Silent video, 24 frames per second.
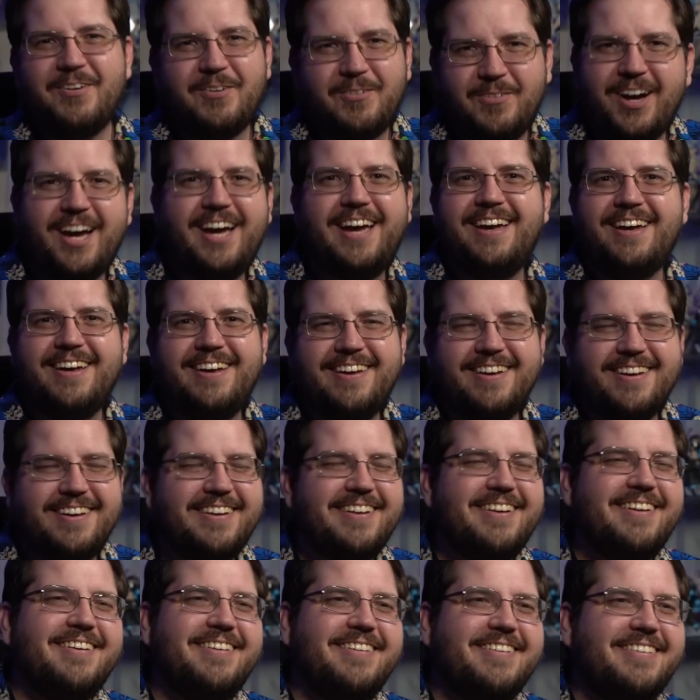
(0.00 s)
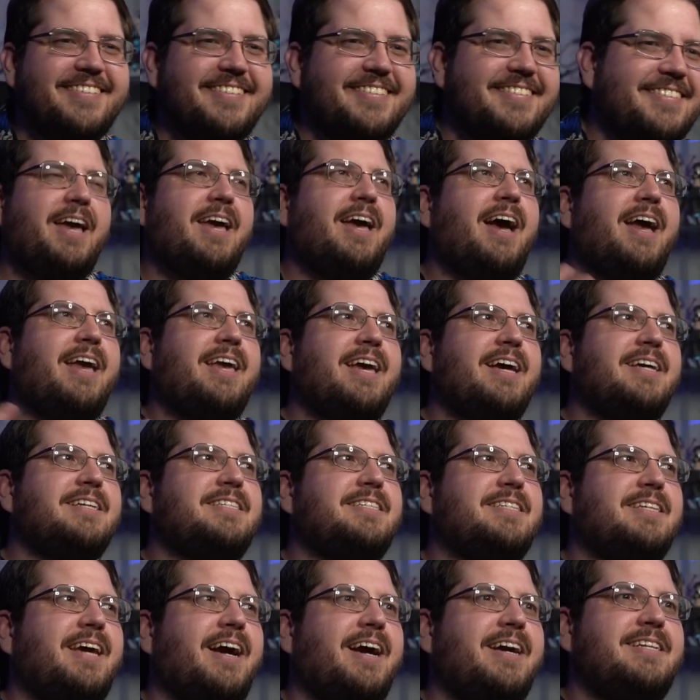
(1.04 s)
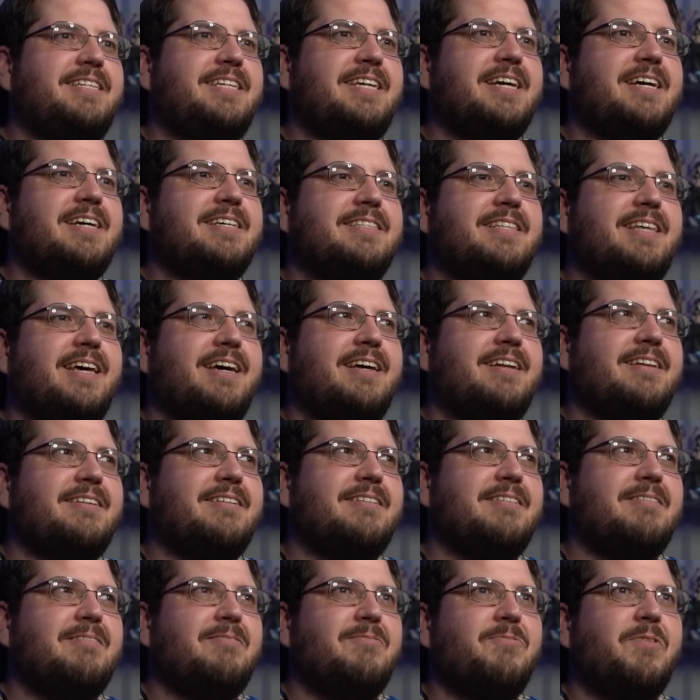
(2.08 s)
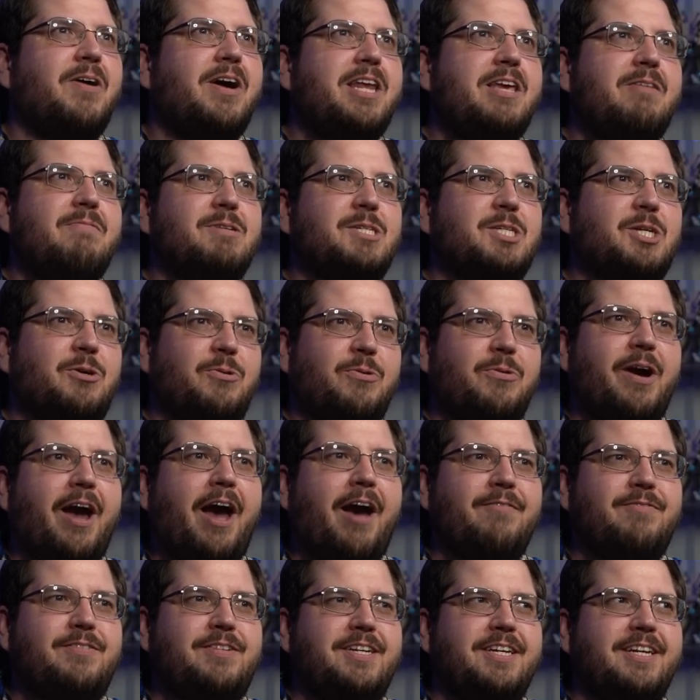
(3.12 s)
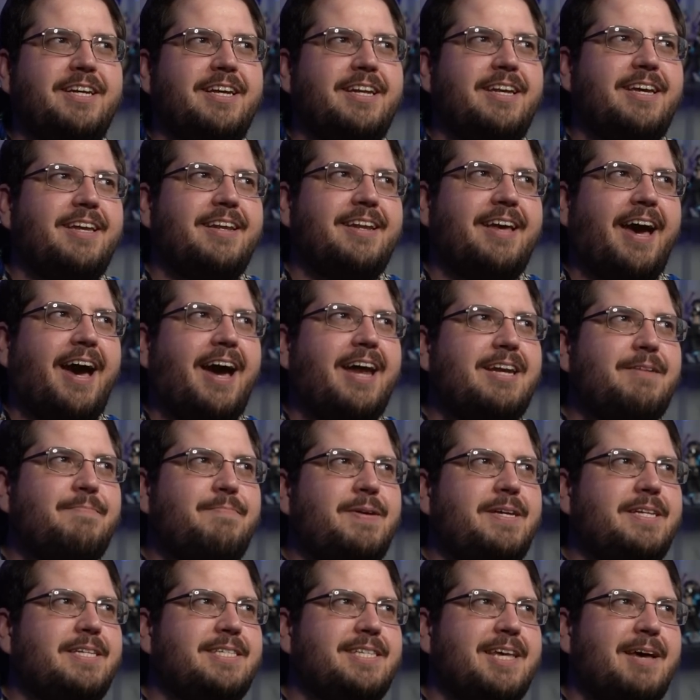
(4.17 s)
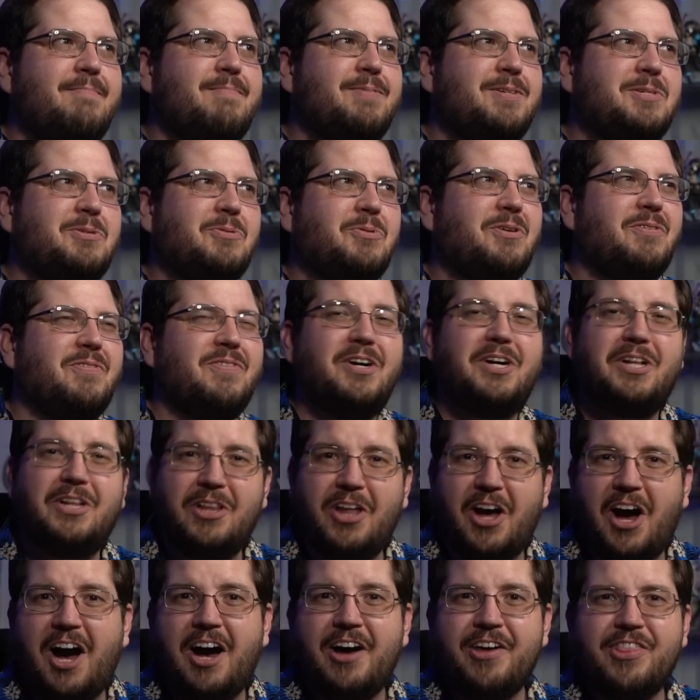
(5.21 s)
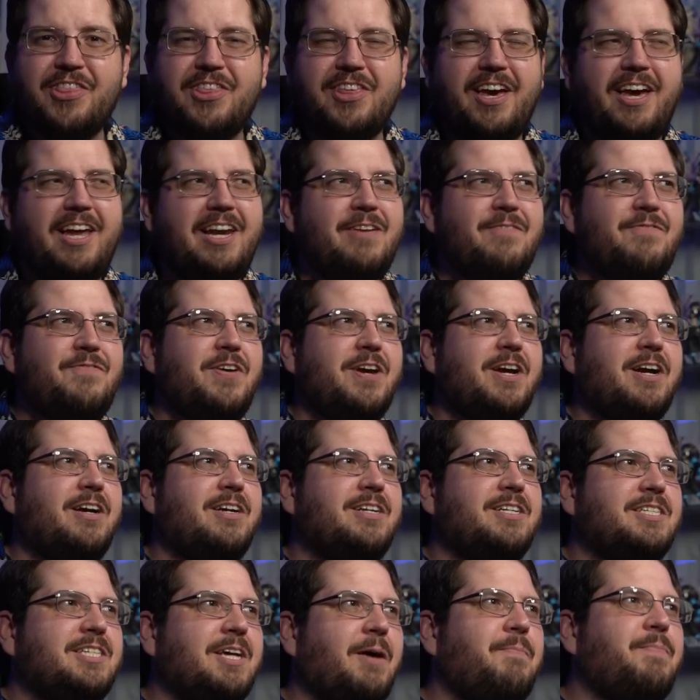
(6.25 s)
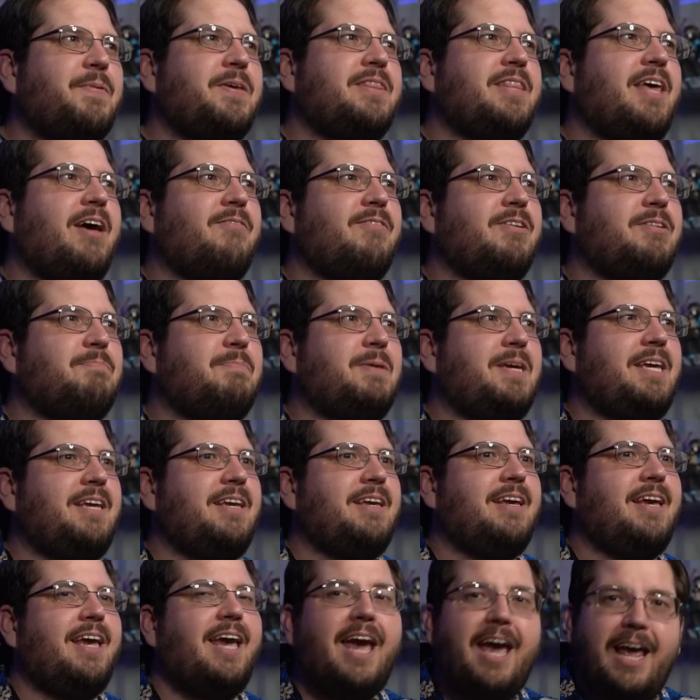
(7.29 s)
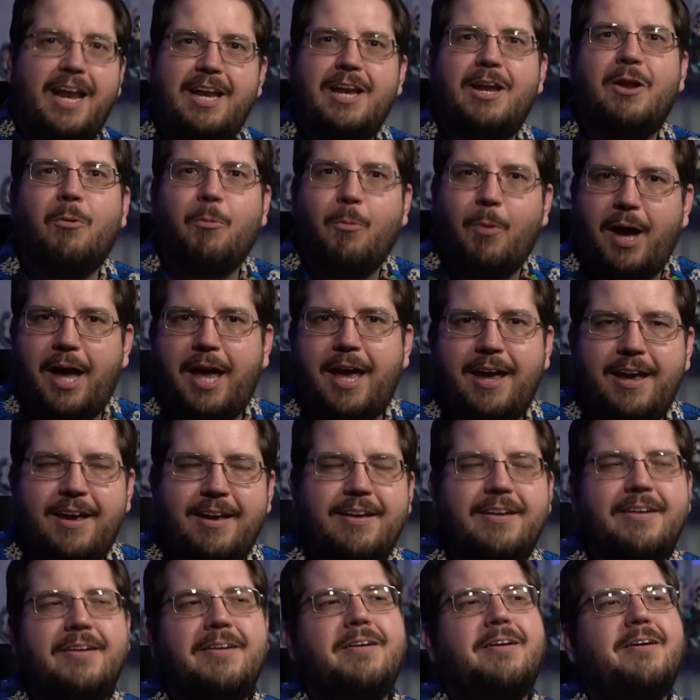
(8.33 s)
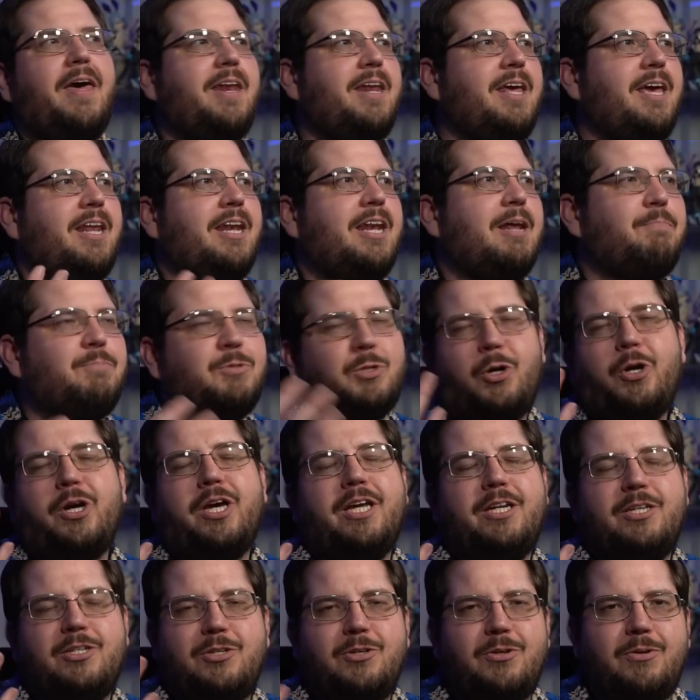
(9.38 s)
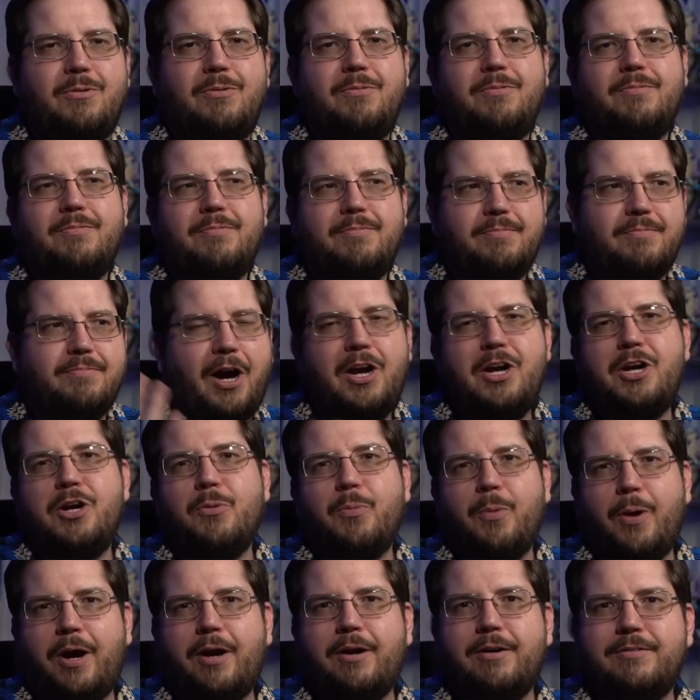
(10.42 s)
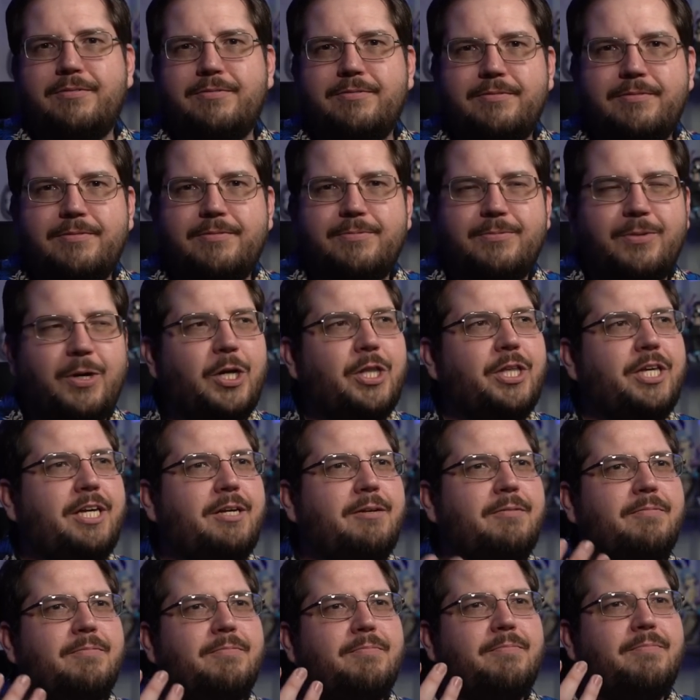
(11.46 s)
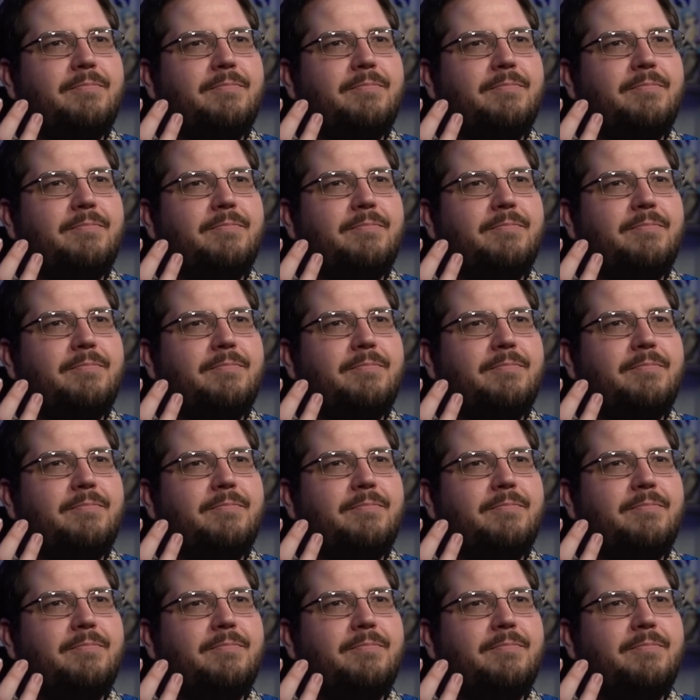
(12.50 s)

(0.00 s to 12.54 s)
What? I guess the idea is that when he was crafting it, it had to be some sort of cloth. And he figured something that would be hidden away and end up turning into underwear. Really